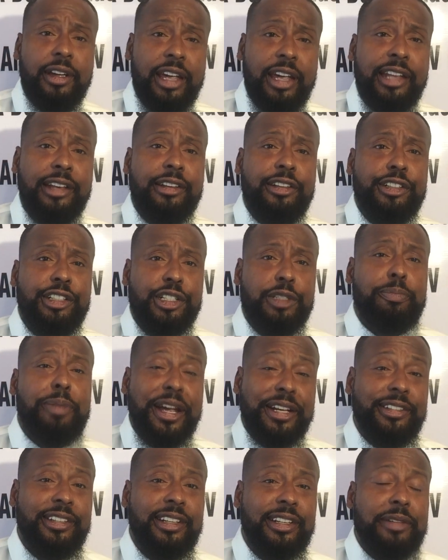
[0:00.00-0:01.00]
and just
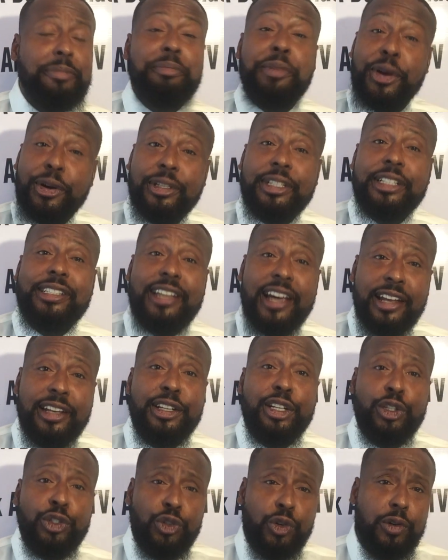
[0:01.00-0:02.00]
basically merely
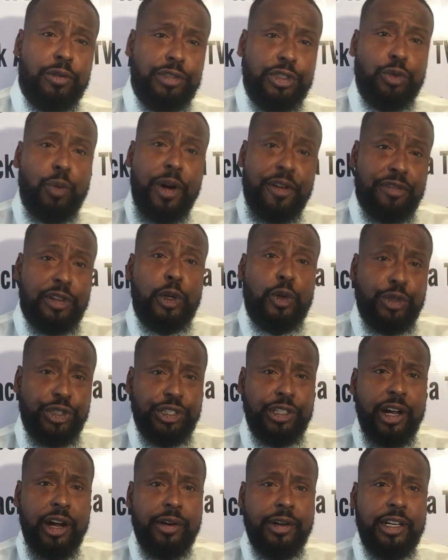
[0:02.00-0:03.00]
telling the truth is
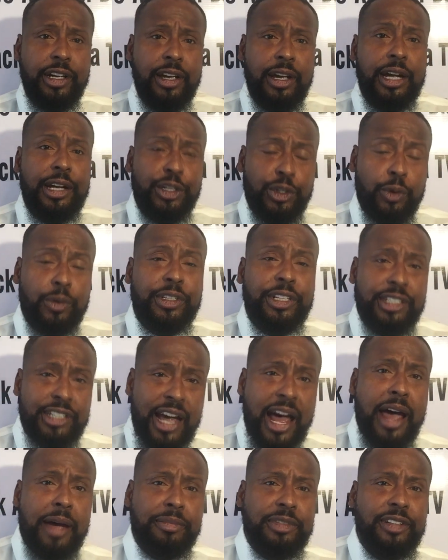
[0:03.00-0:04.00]
revolutionary during the
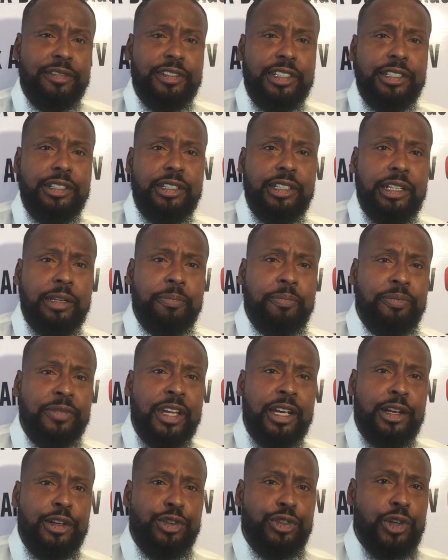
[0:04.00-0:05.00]
times of deceit.
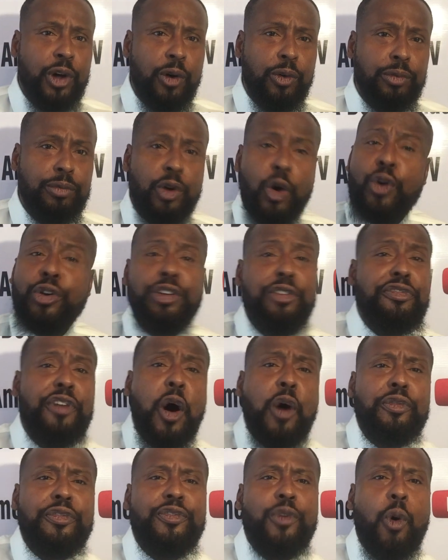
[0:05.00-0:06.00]
So who you
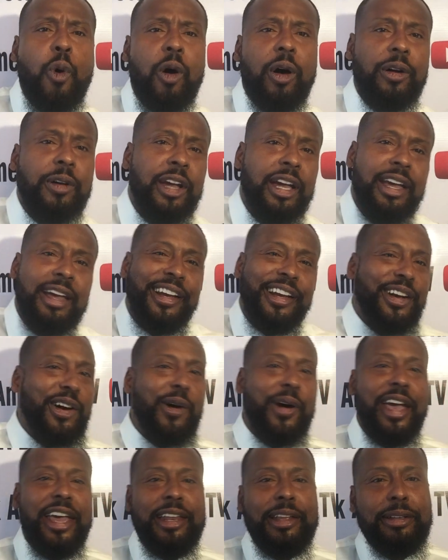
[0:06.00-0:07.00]
voting for?
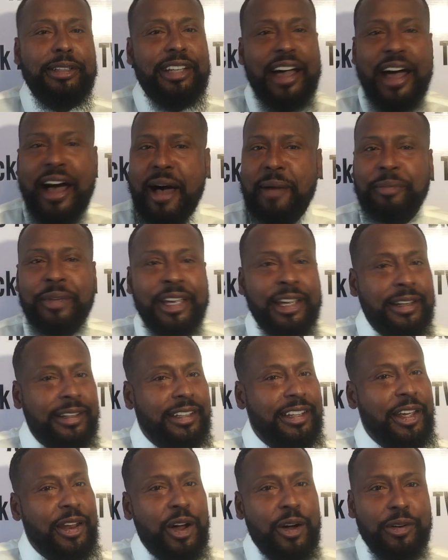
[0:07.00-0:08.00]
Go ahead and comment,
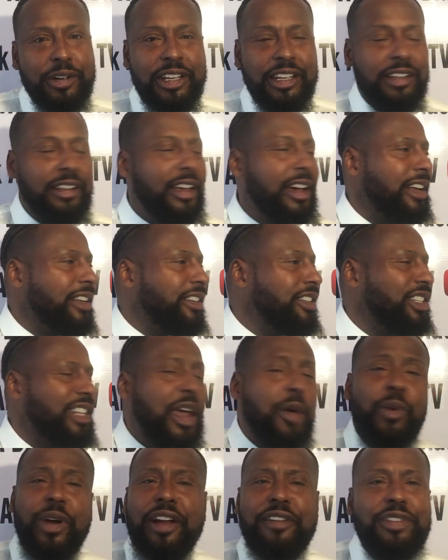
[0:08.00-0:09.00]
you know, uh,
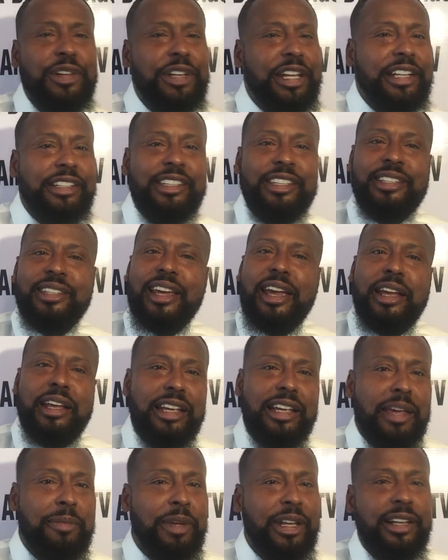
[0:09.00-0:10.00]
say whatever you need to say,
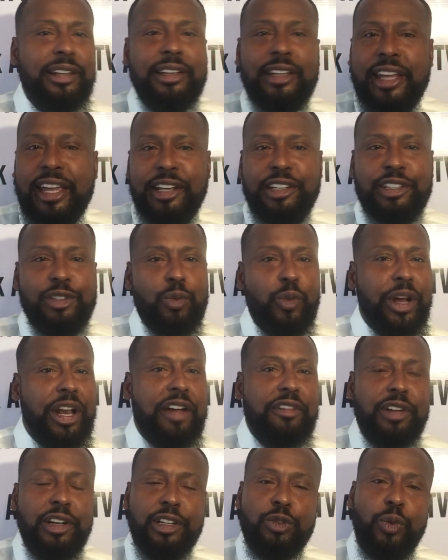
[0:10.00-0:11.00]
give me the links,
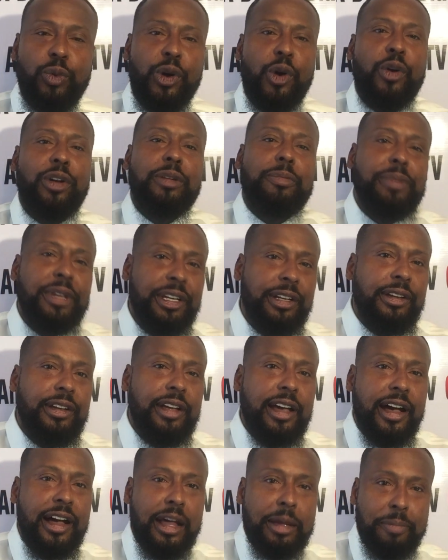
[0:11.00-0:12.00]
whatever, because we're going to
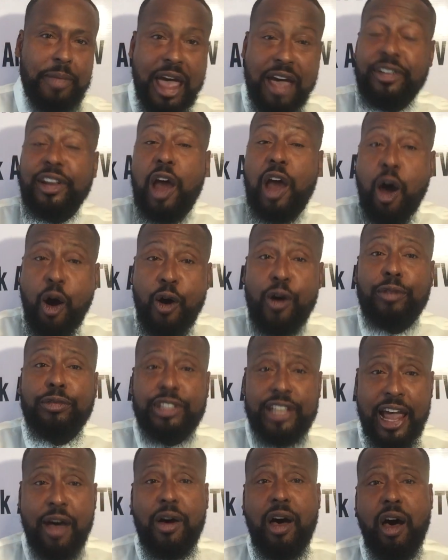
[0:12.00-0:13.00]
be um, having our
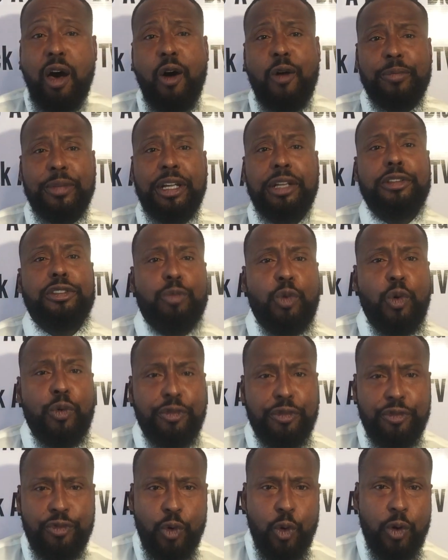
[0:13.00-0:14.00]
own town hall meetings
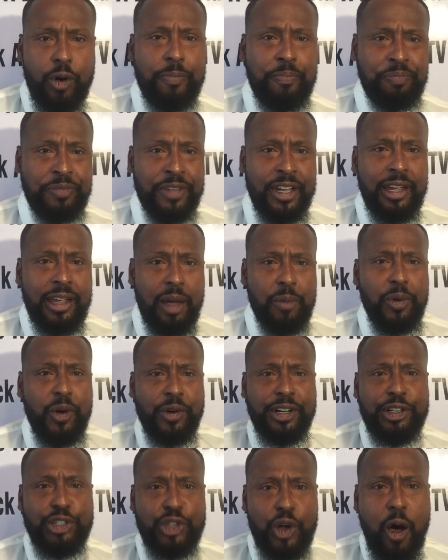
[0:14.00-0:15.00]
moving forward. And we're
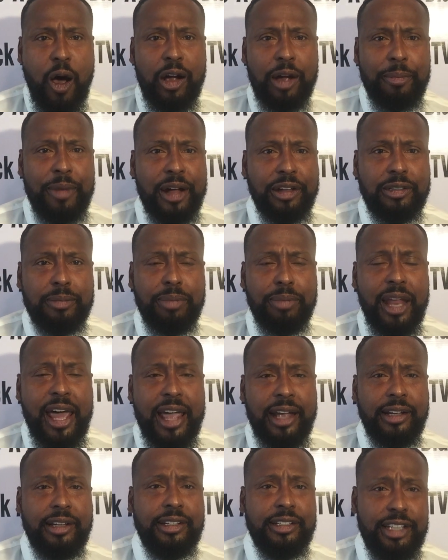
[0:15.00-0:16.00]
going to talk about the
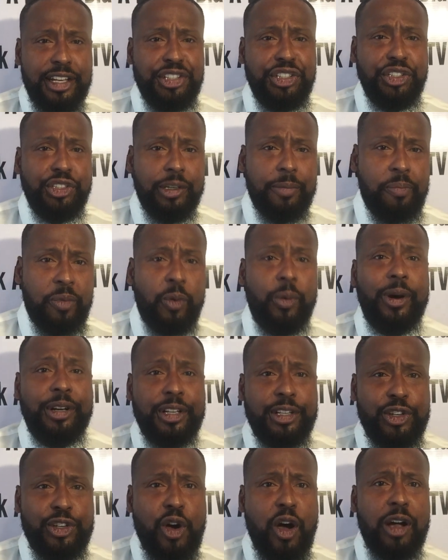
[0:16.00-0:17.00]
black condition and we're
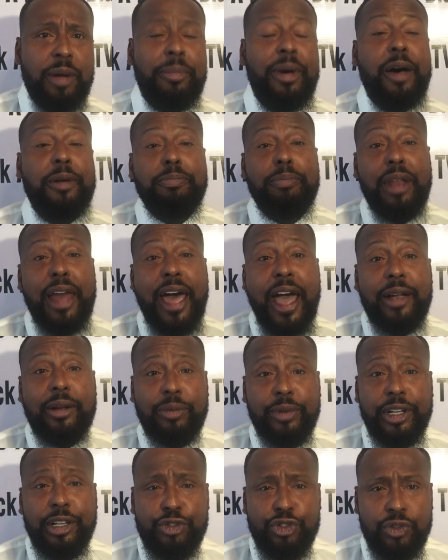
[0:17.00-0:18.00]
going to talk about black
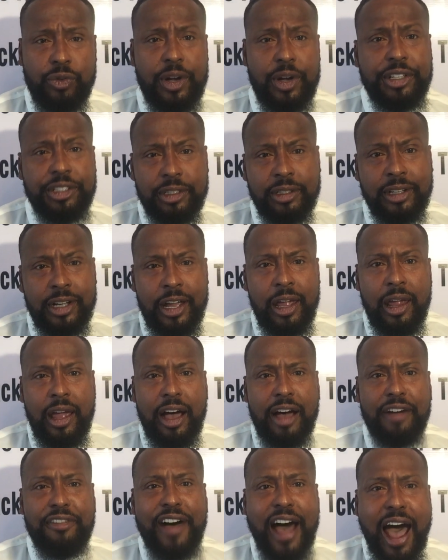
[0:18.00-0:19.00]
reconstruction
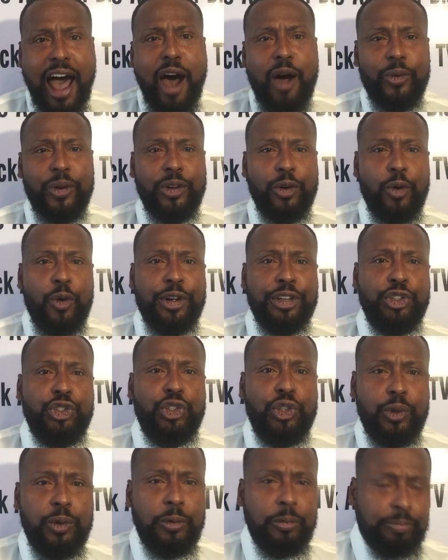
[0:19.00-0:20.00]
of how we're going
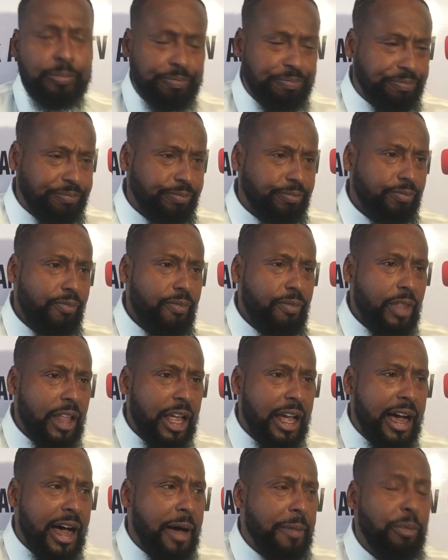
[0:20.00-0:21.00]
to
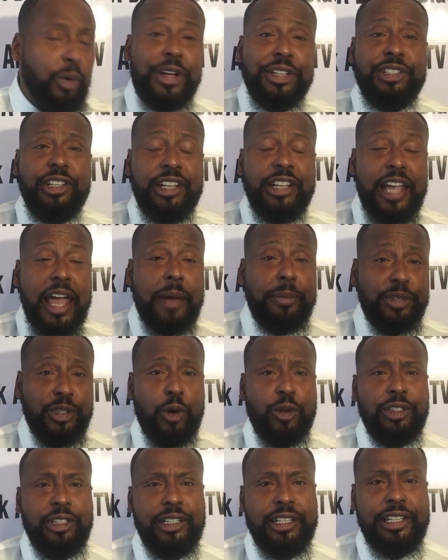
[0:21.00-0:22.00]
uh, bridge the gap
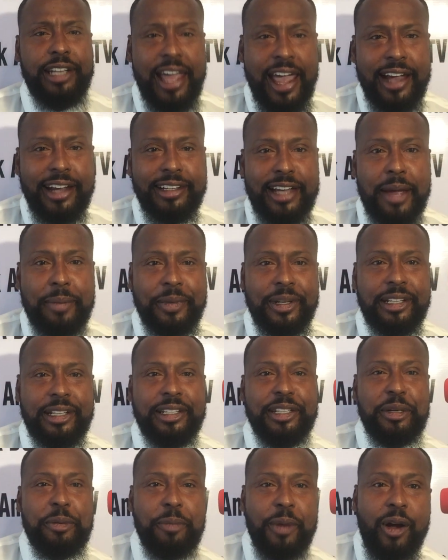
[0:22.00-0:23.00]
socially and
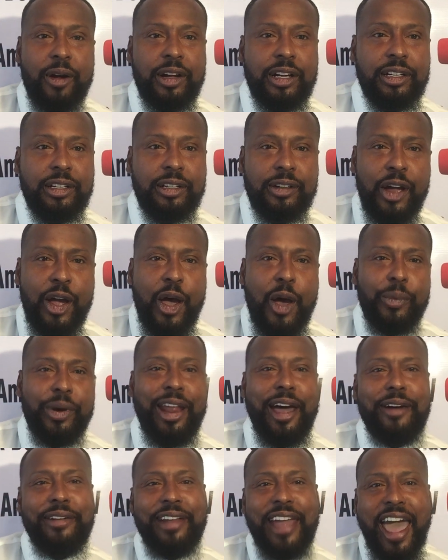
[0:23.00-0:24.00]
economically in America
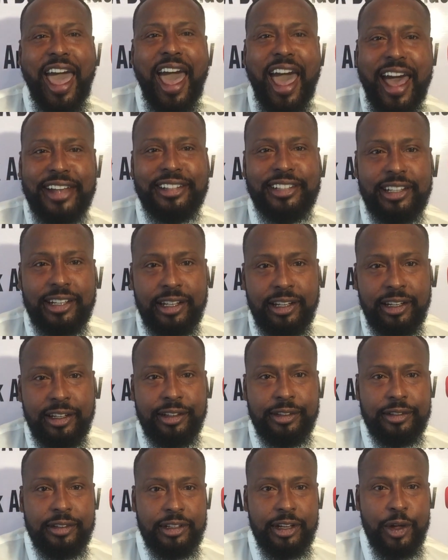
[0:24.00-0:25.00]
without
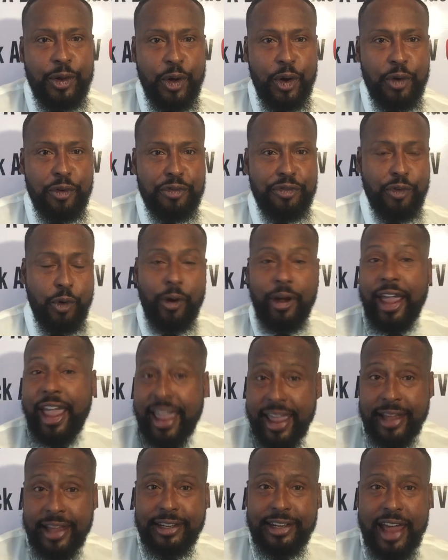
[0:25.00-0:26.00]
asking, you know, for
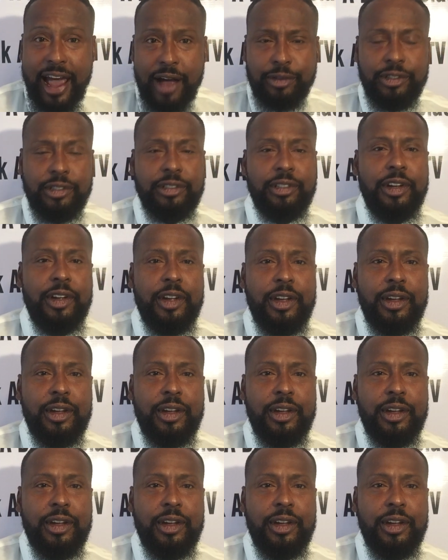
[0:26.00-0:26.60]
handouts.